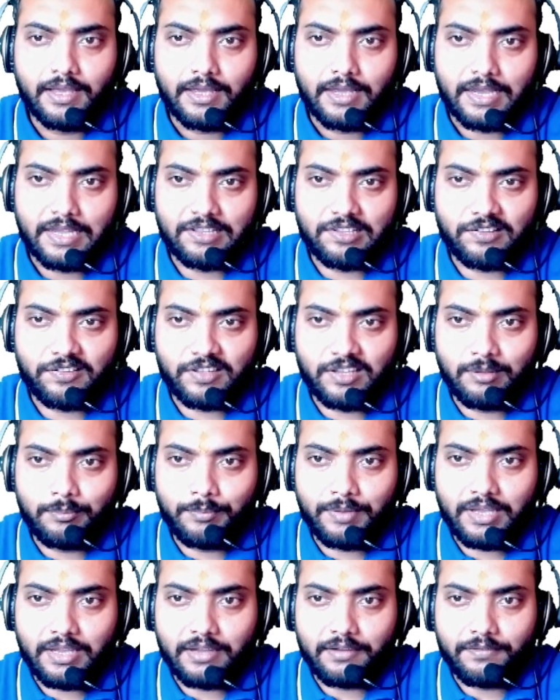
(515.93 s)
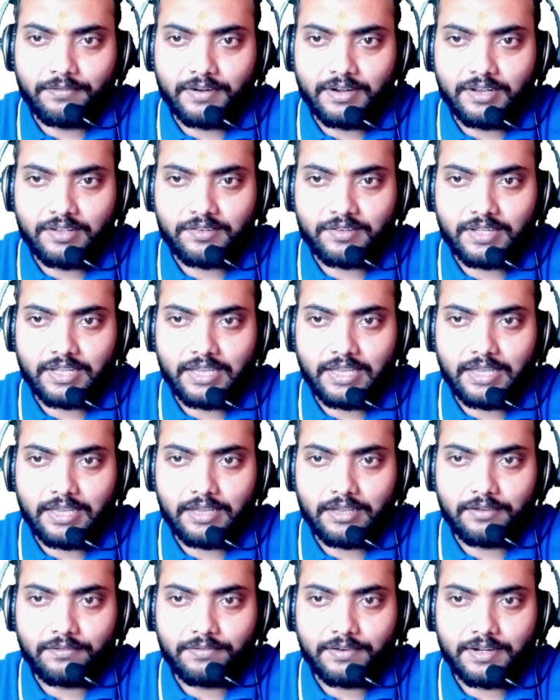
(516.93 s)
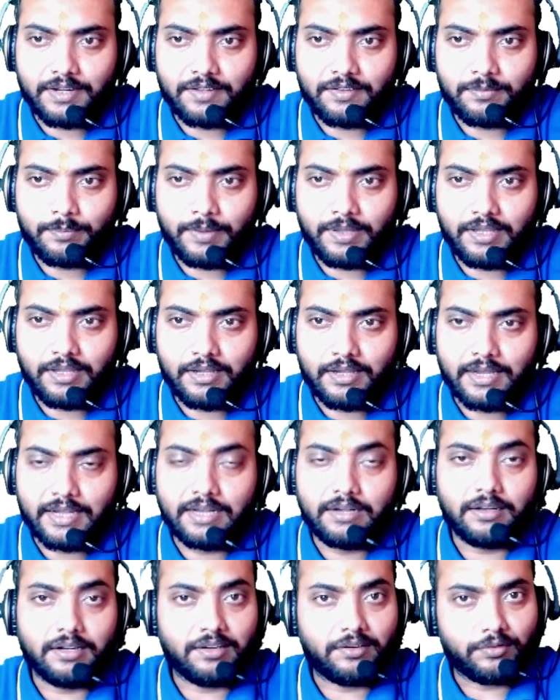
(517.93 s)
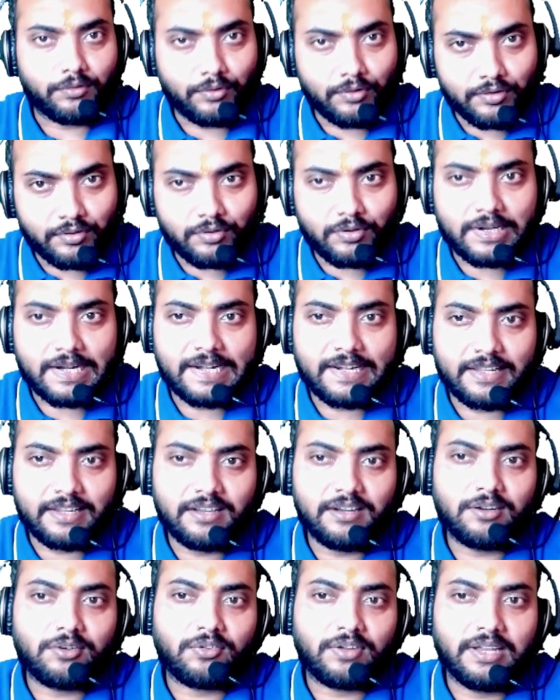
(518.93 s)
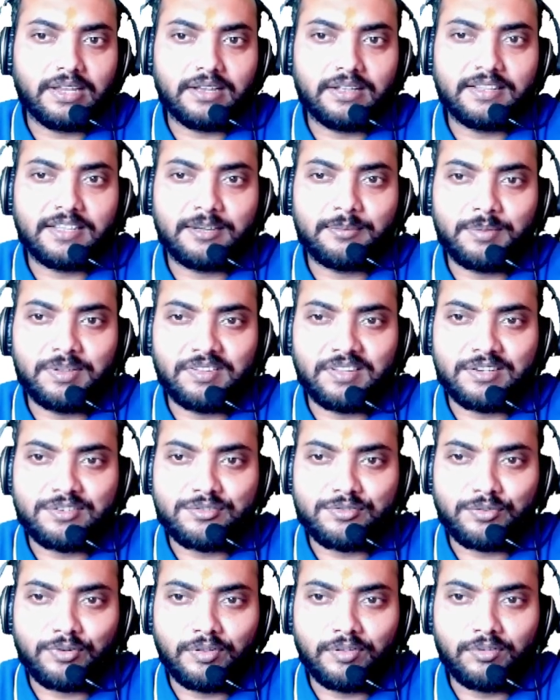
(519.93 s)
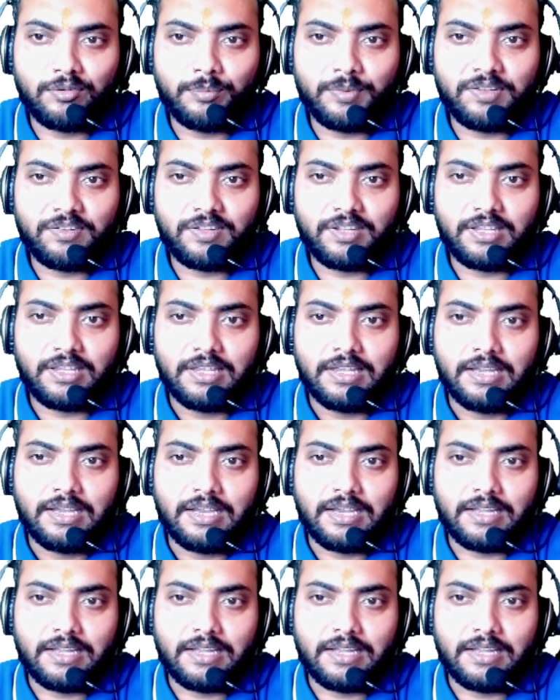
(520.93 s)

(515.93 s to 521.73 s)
In the same way, if it is A, if it is B, and it's also a right angle triangle, that means it should also be C.